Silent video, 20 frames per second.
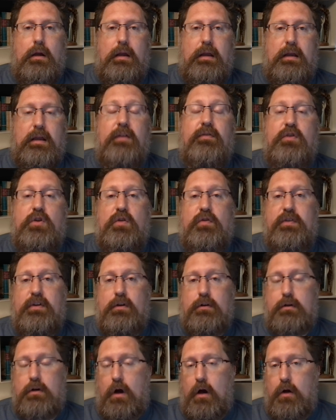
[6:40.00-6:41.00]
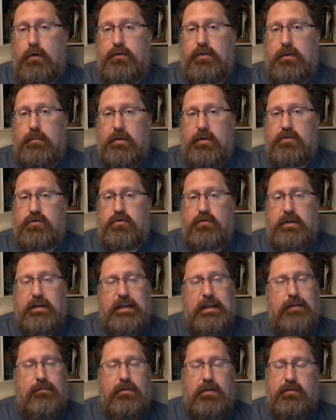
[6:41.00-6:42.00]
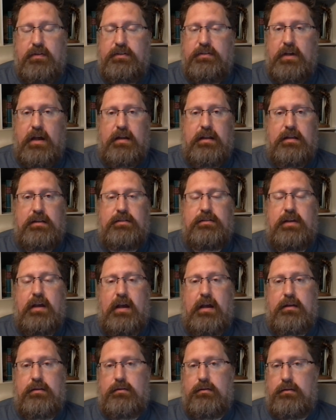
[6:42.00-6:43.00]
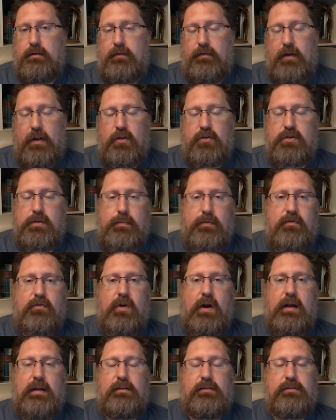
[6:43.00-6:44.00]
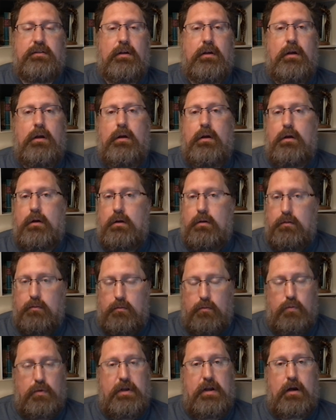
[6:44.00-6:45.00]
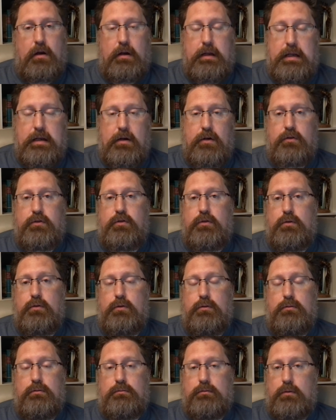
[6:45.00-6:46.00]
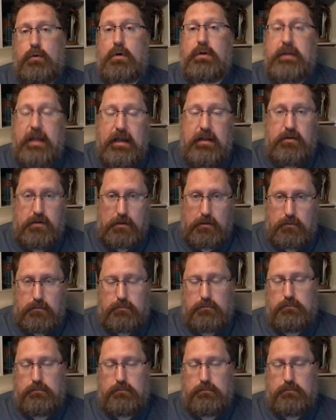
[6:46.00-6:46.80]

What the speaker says: If you feel called to the ministry, even if it's not inside the fellowship of Christ, we are here to ordain you.